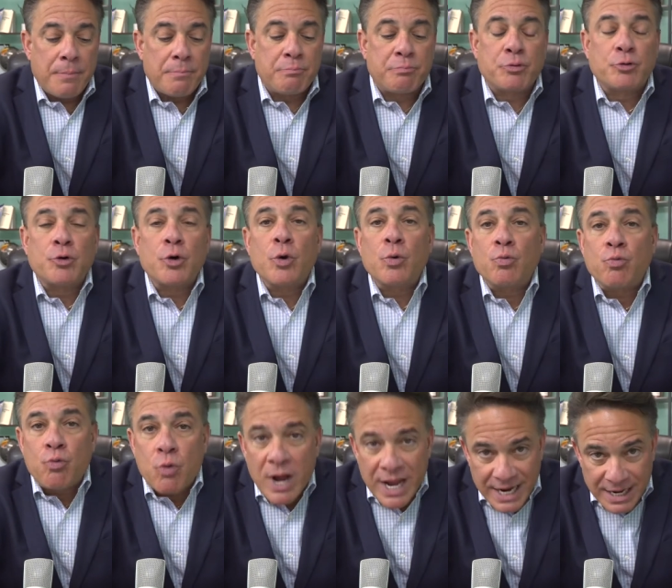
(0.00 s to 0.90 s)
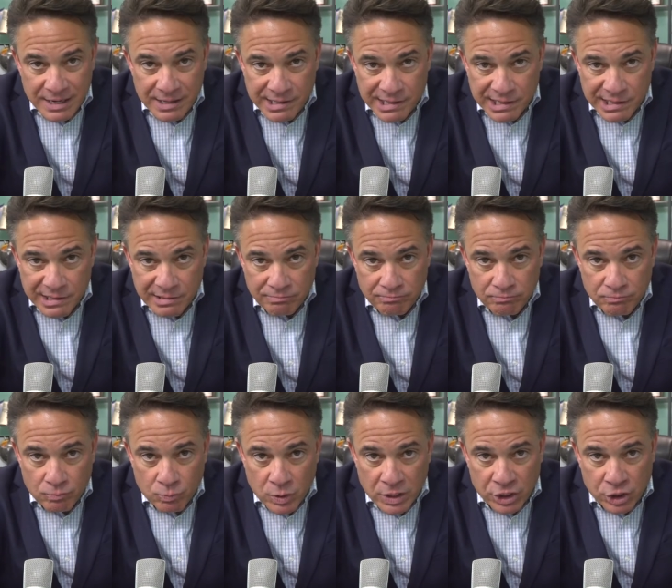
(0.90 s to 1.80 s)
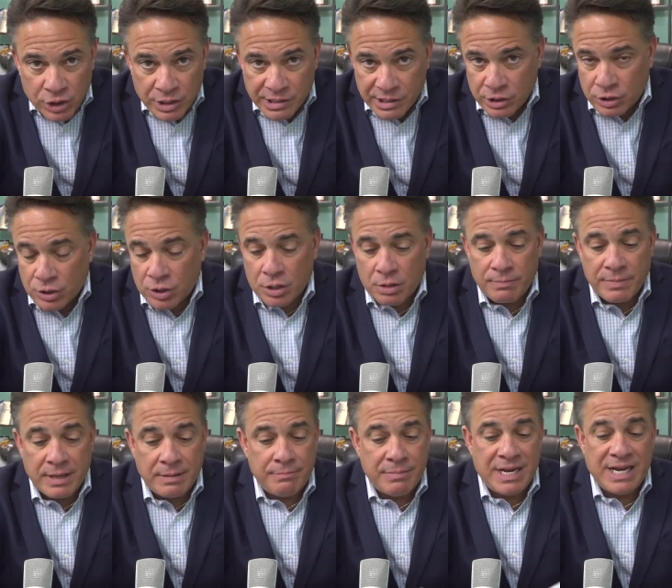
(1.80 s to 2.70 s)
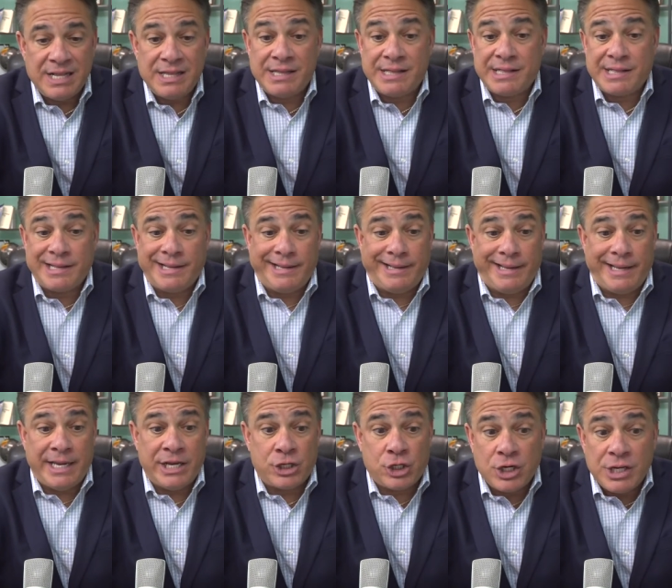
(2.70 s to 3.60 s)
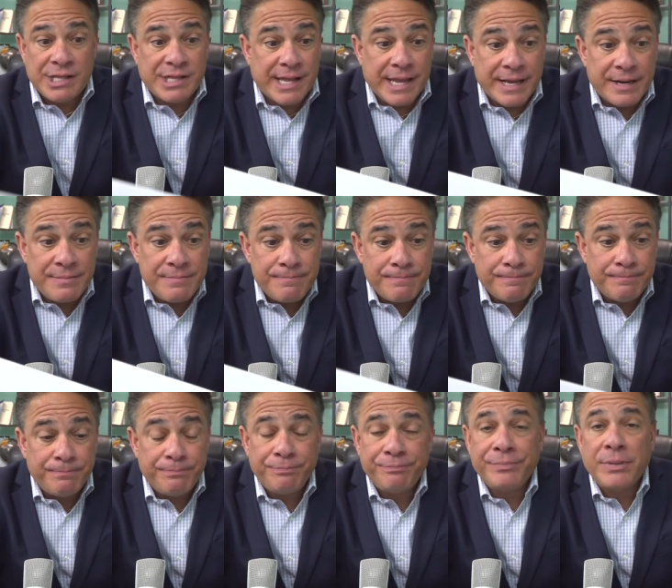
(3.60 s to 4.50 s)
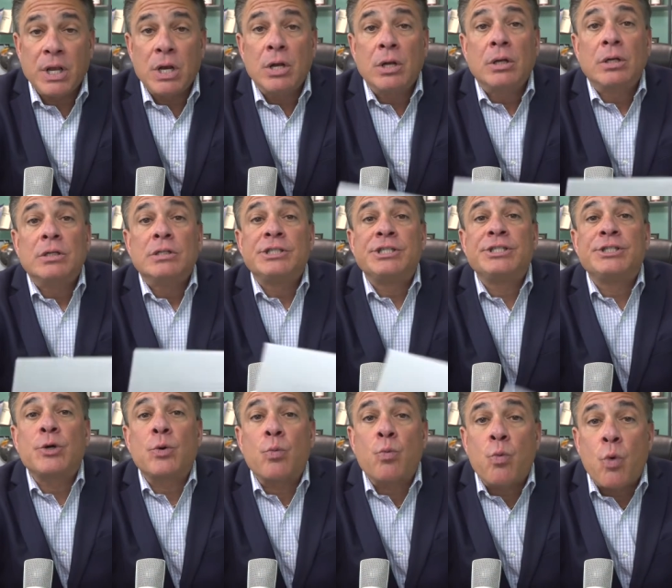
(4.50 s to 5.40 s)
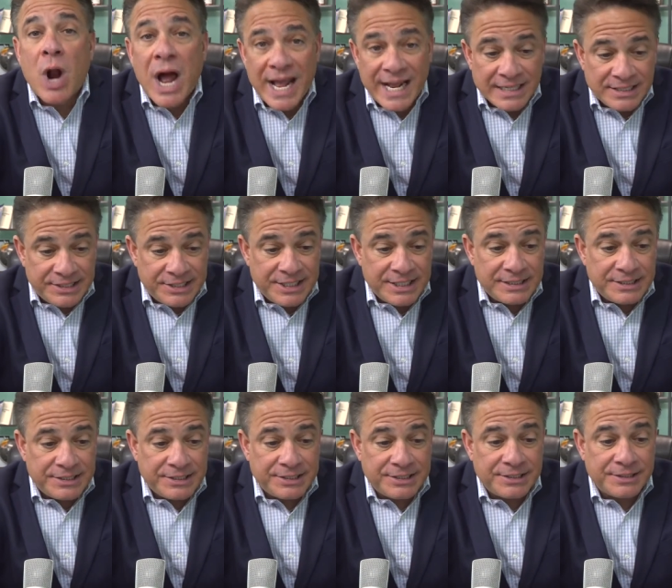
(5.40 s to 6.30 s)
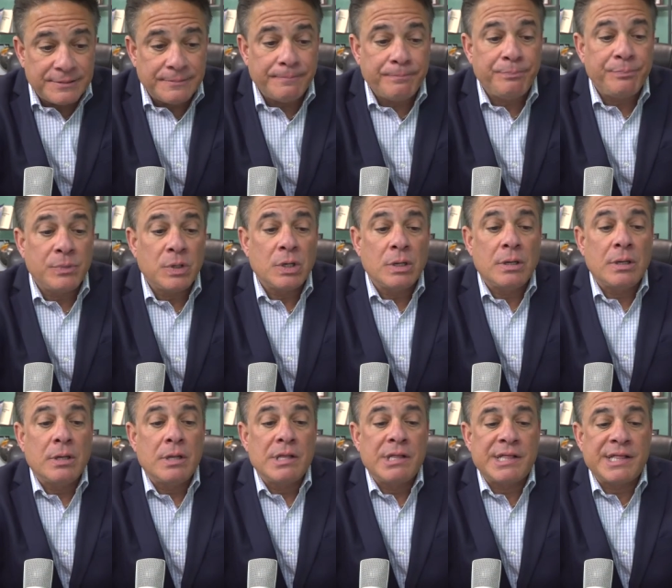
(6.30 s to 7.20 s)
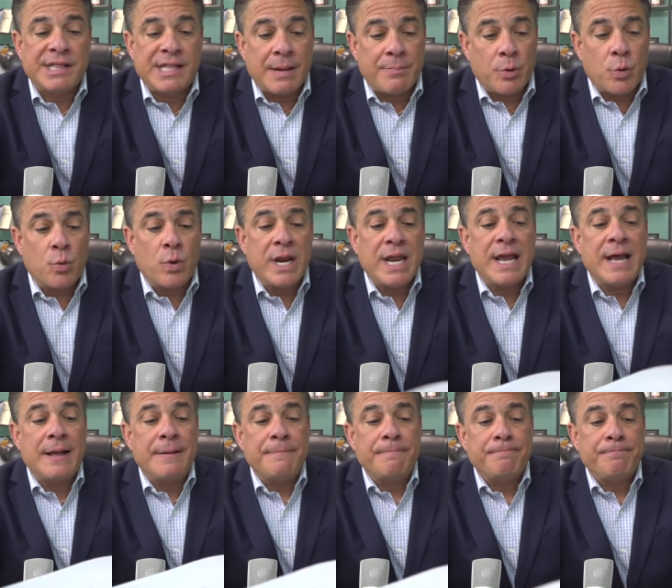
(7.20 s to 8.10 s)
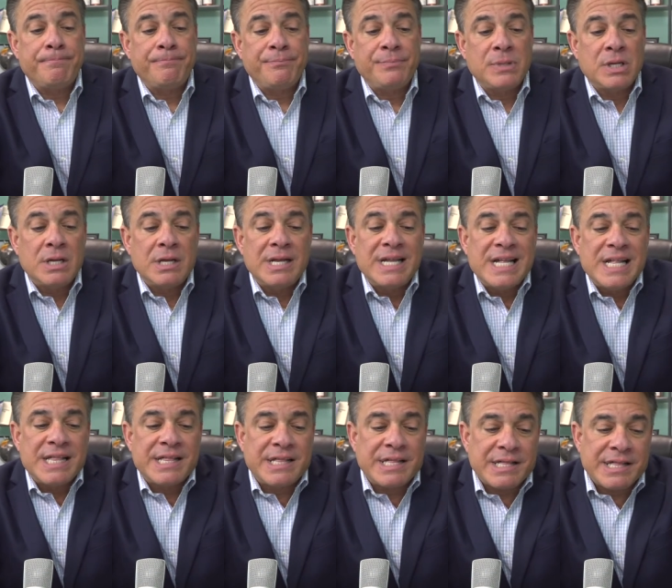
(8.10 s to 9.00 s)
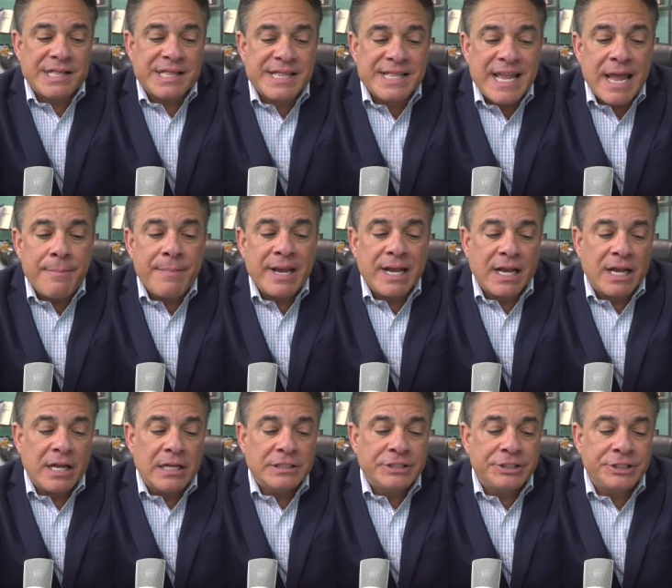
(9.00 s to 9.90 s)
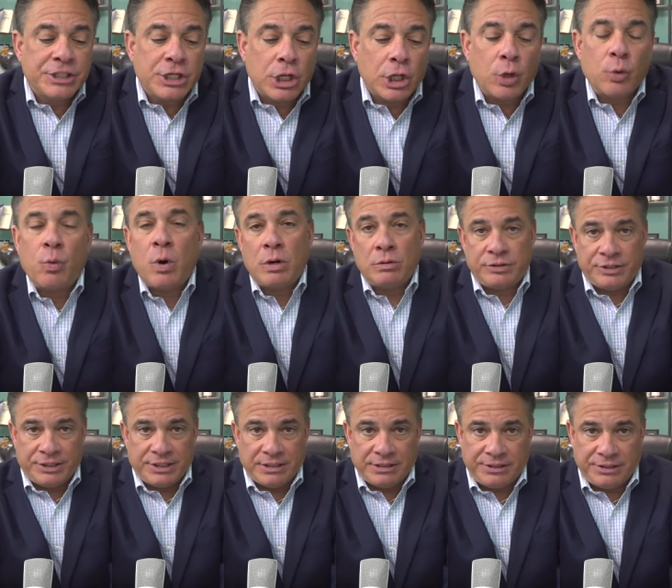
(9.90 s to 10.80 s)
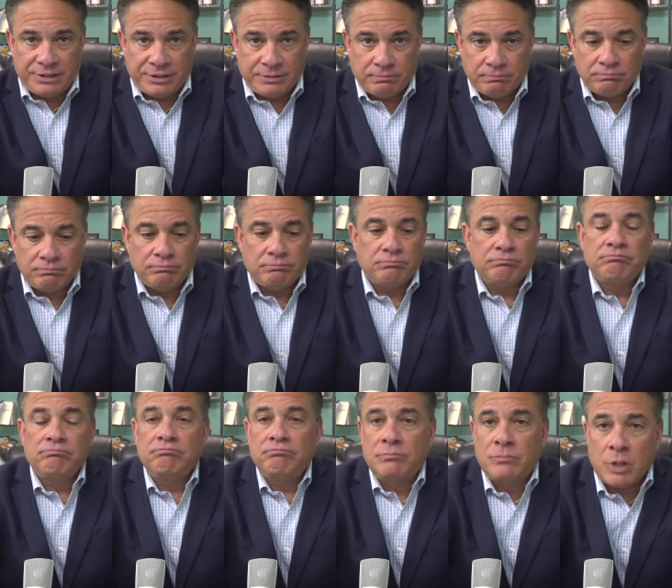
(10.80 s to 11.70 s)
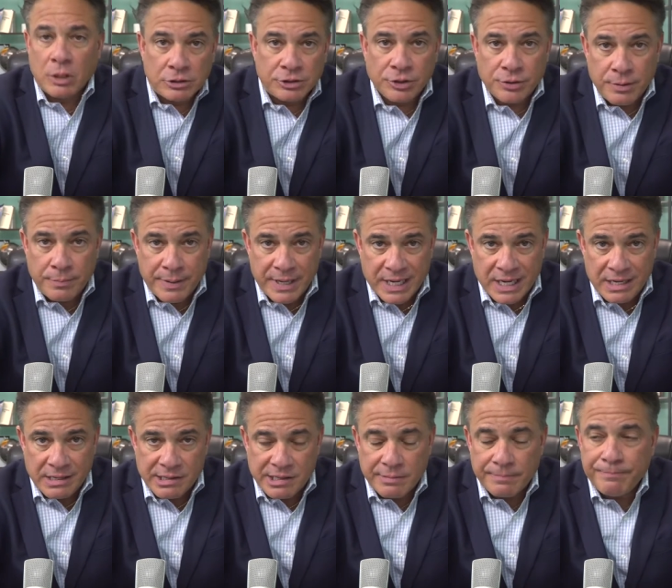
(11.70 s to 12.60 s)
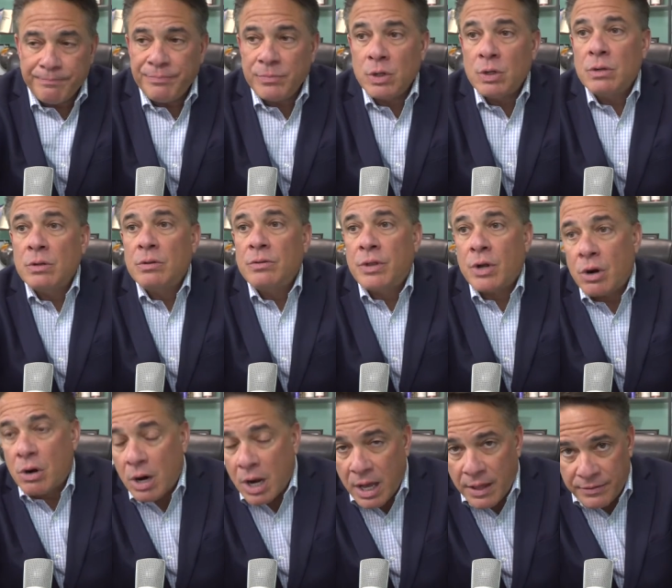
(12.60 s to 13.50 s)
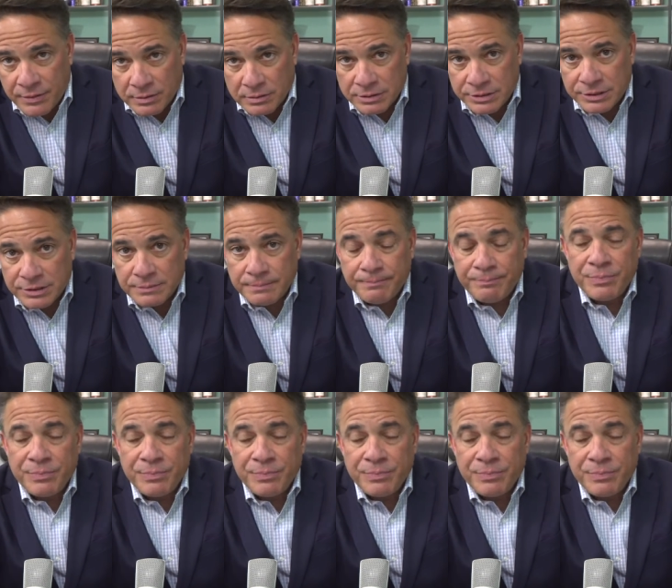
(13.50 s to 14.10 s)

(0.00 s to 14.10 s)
pruritus, which is a term that means itchy skin, psoriasis, seborrhea, systemic sclerosis. Those are the biggies. There are others,